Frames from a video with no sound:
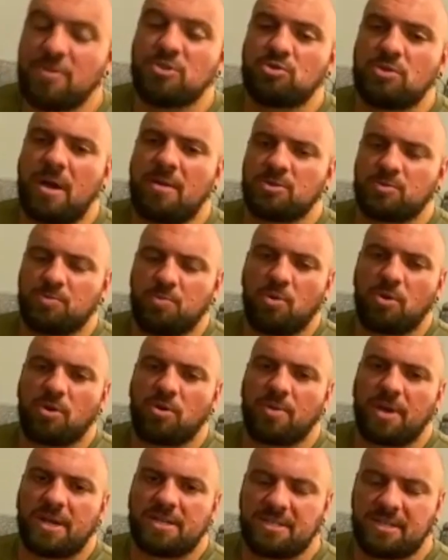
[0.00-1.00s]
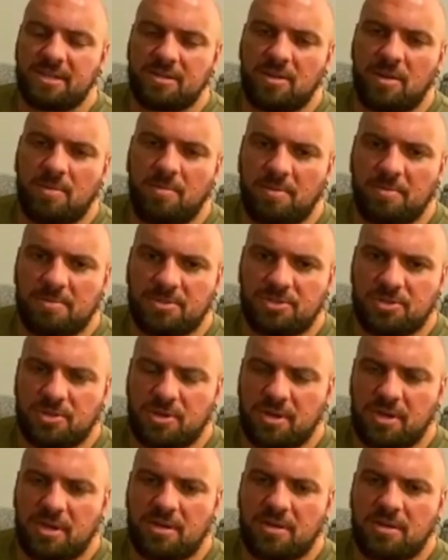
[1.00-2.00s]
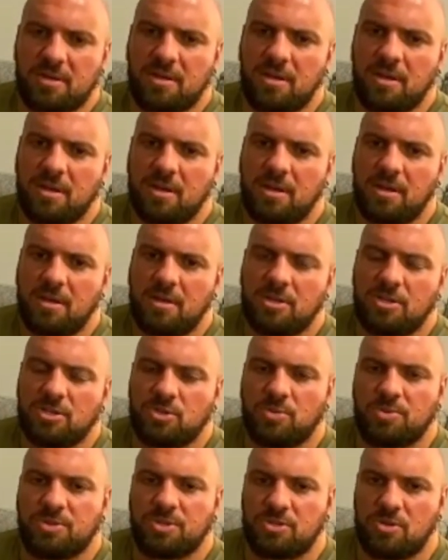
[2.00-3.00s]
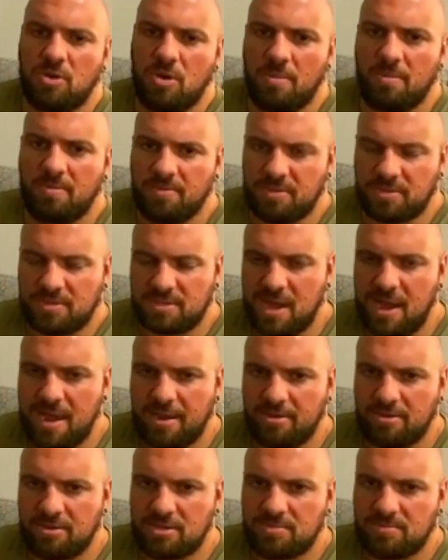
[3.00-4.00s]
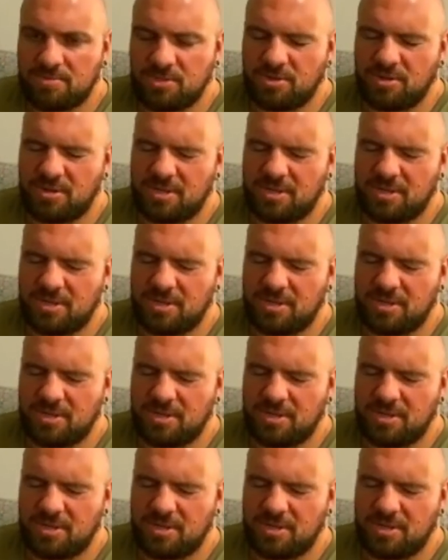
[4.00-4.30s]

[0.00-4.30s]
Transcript: of all, I was born and raised in Columbia, Missouri, so which is home of the Tigers, Missouri